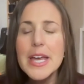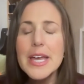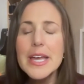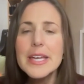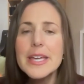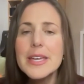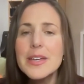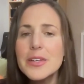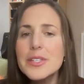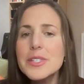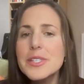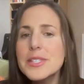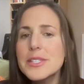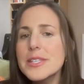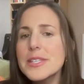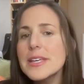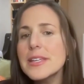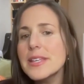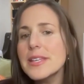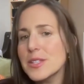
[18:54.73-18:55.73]
he could
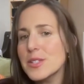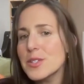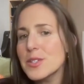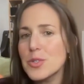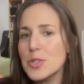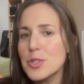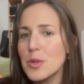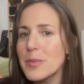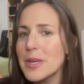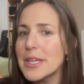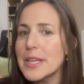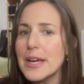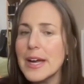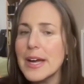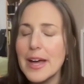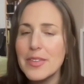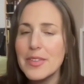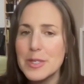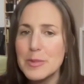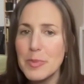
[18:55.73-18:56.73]
see that social media
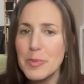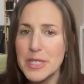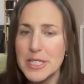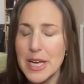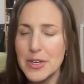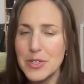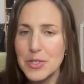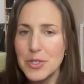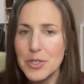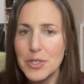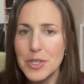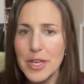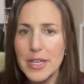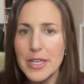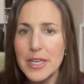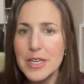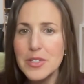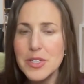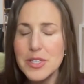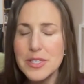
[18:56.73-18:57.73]
had this potential, and
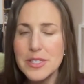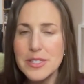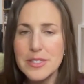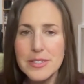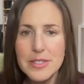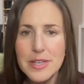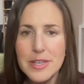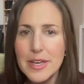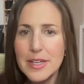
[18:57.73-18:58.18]
he just